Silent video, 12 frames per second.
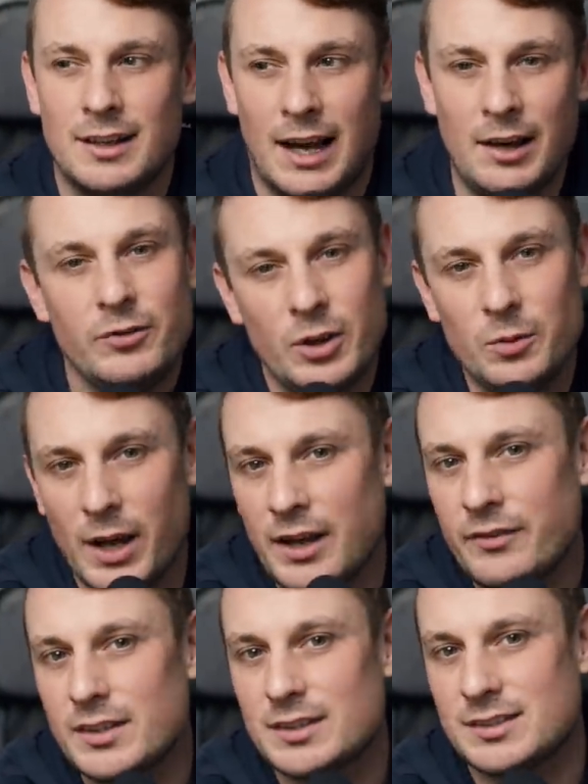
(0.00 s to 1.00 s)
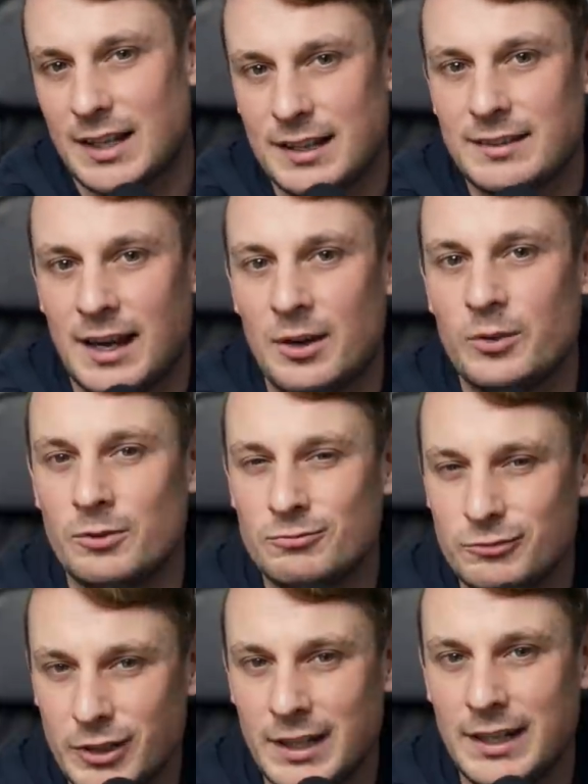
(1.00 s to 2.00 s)
have you ever sat down
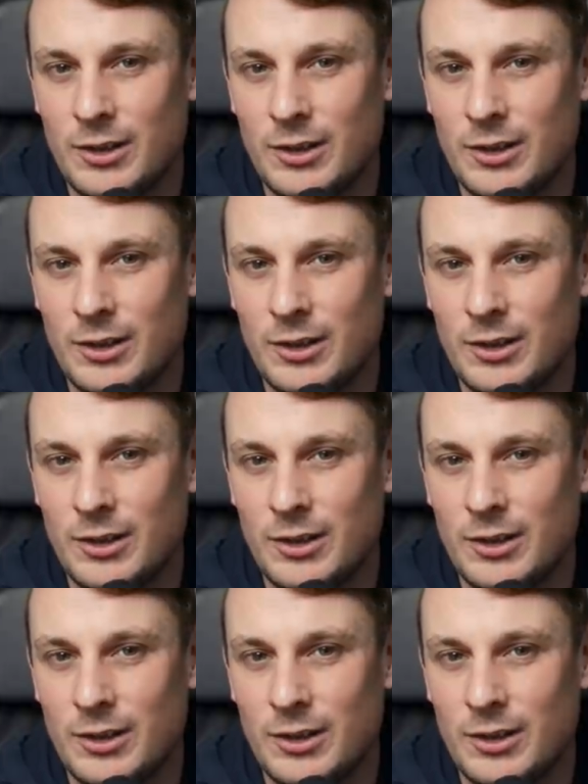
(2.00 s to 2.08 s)
and really